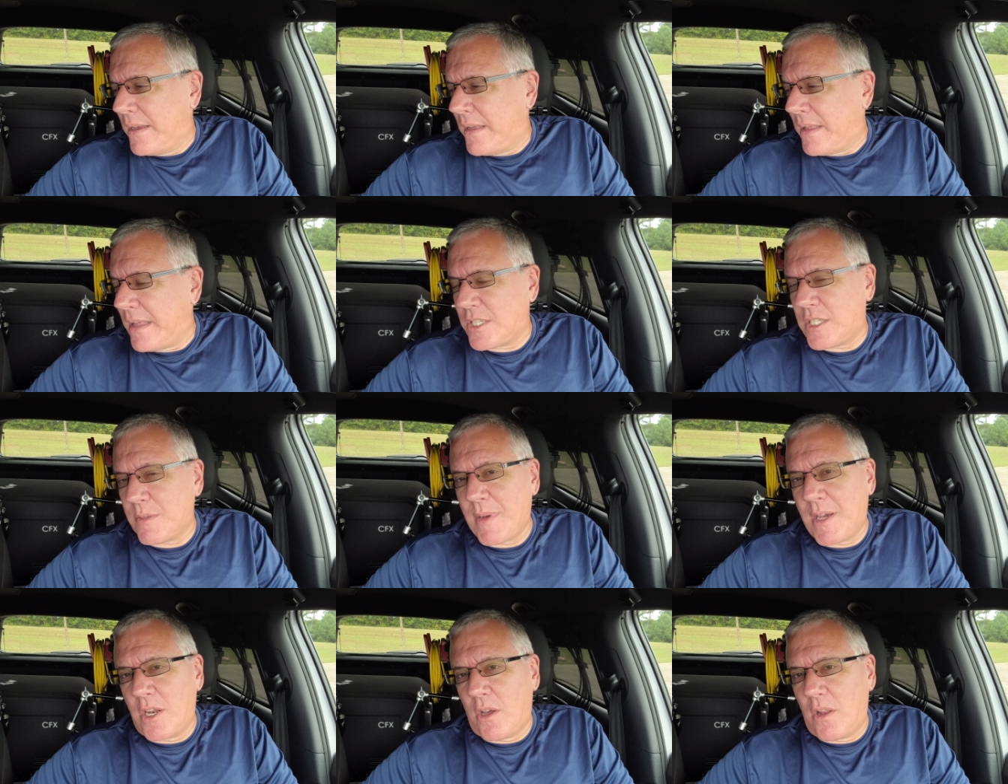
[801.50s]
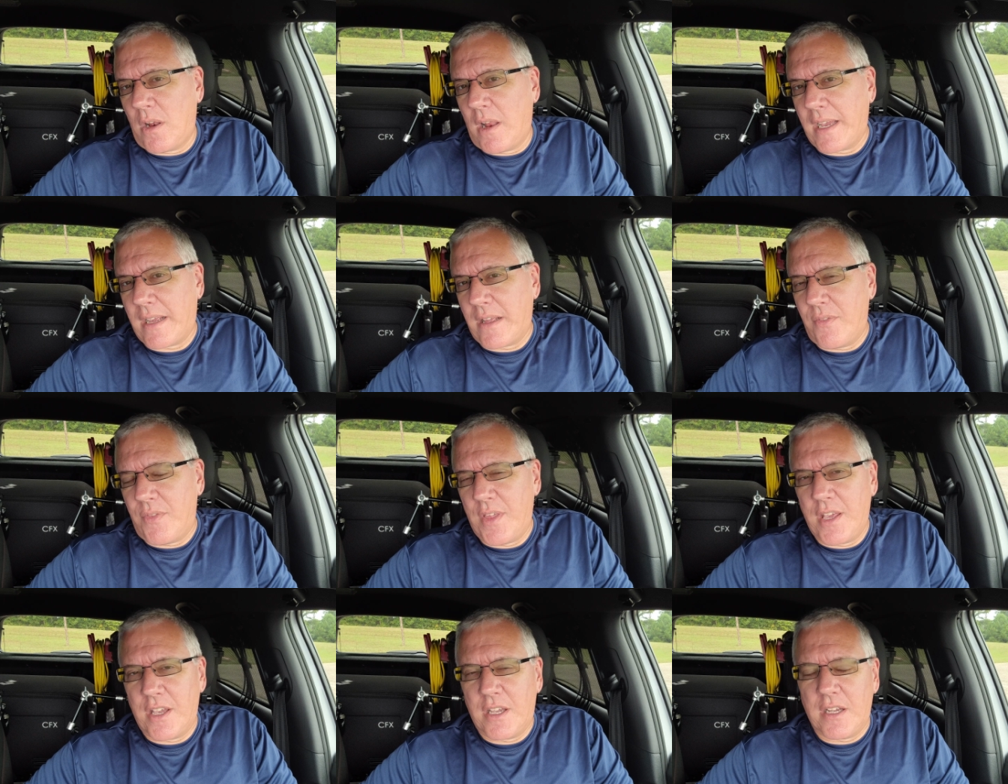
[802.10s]
that's about all I can
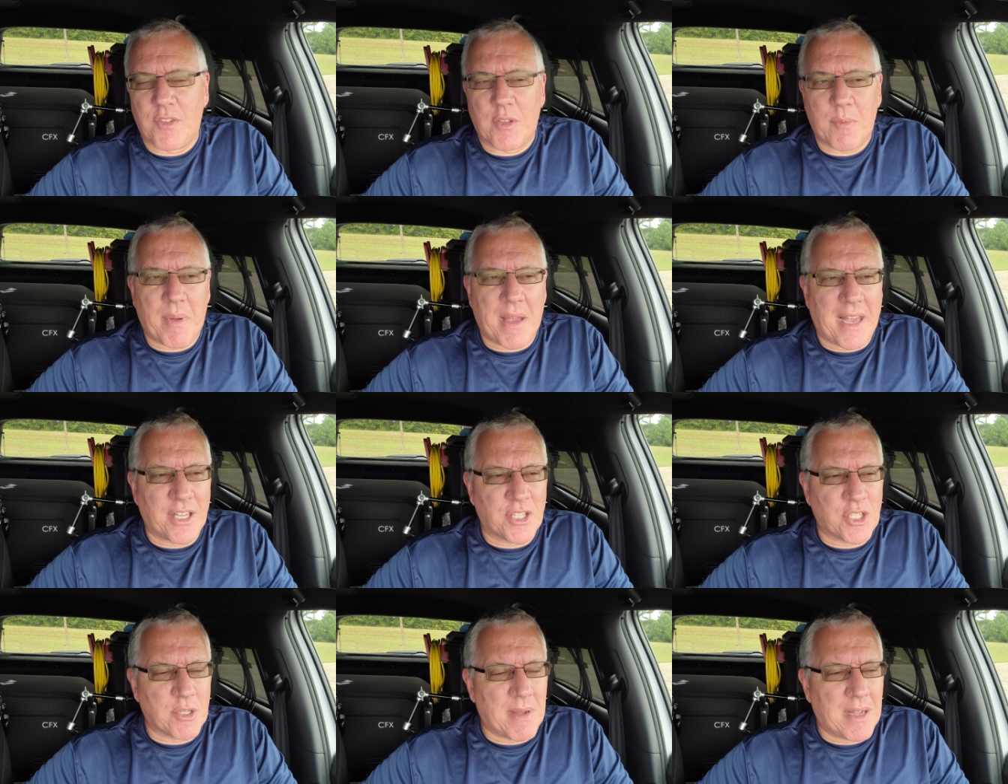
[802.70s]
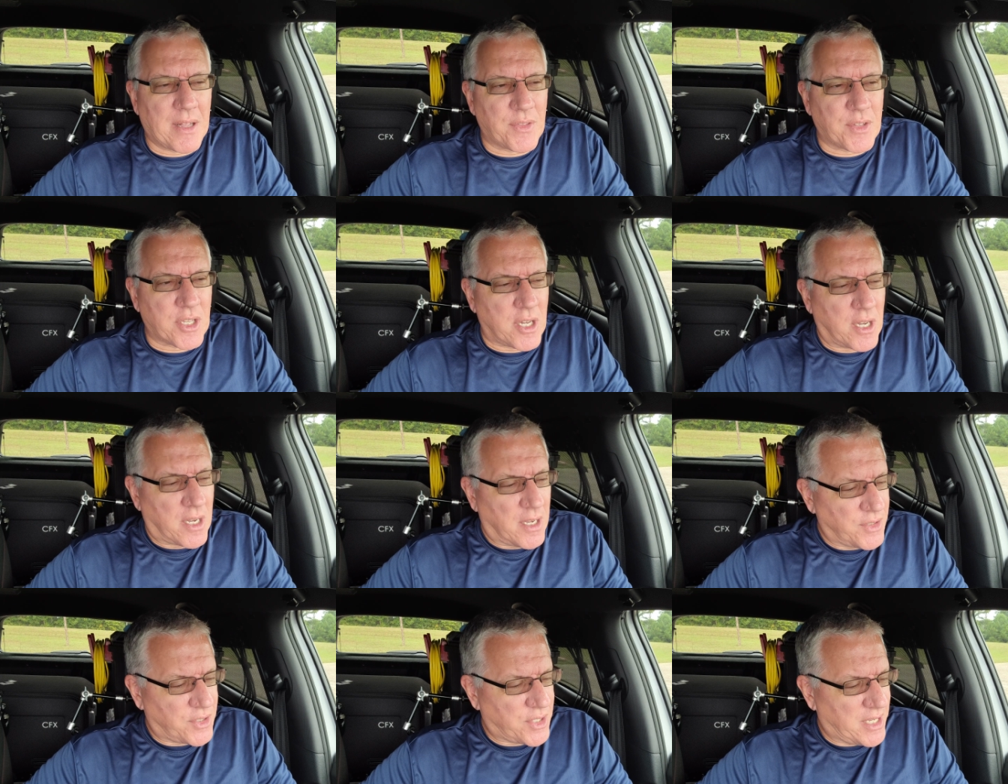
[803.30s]
think of to pass about the
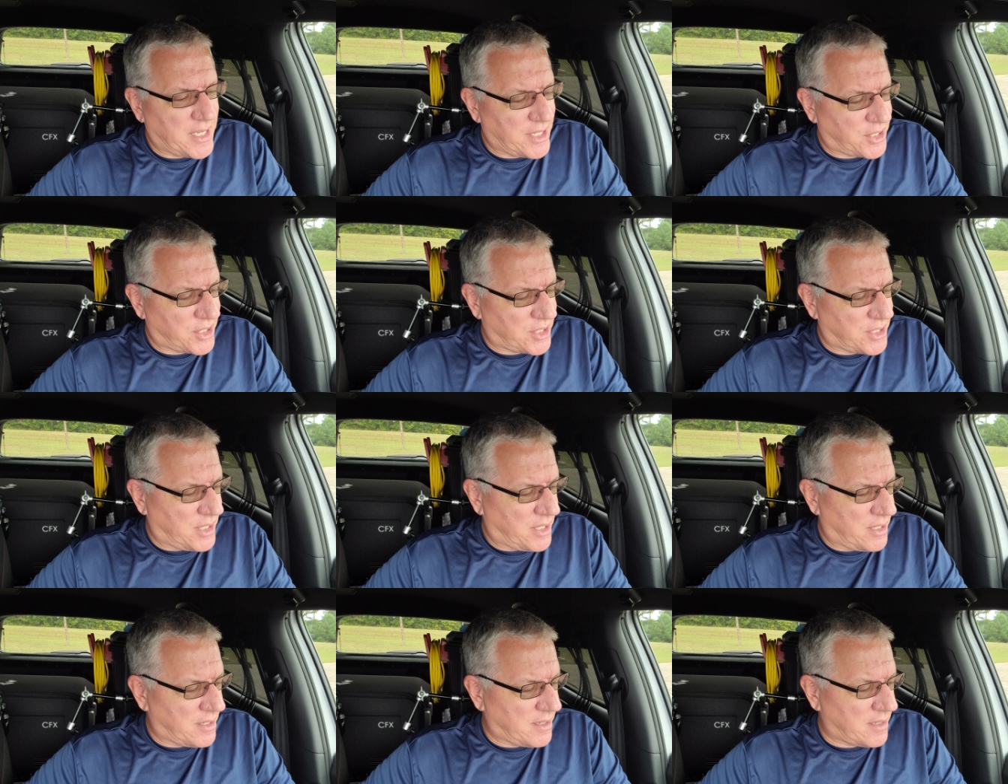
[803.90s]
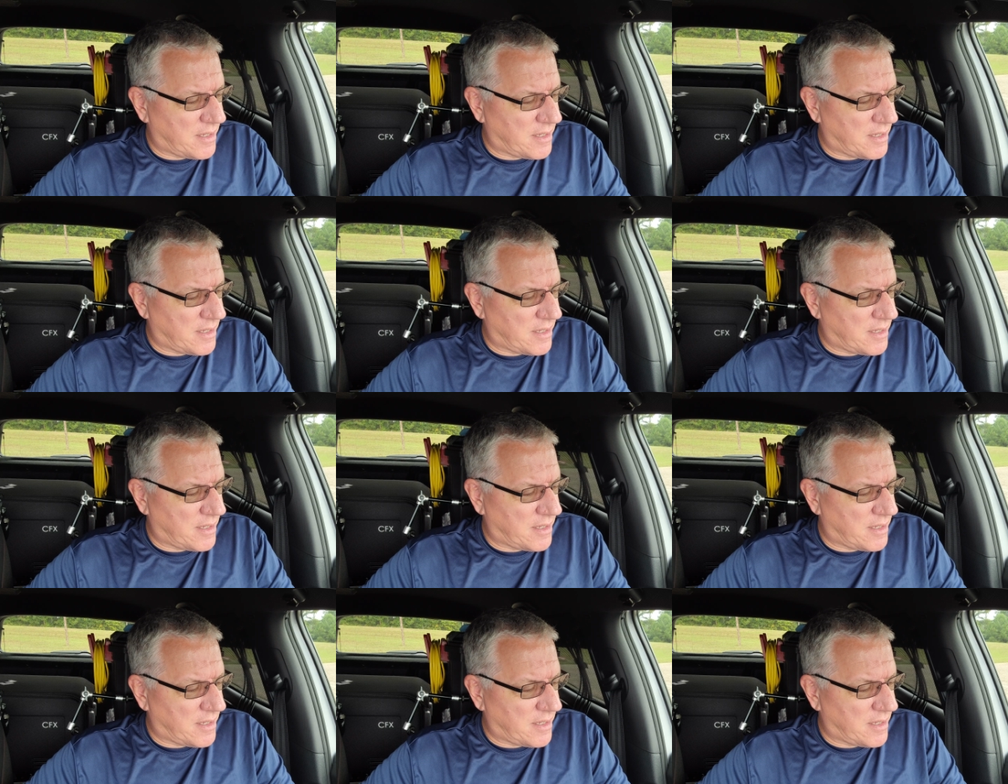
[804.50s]
contest.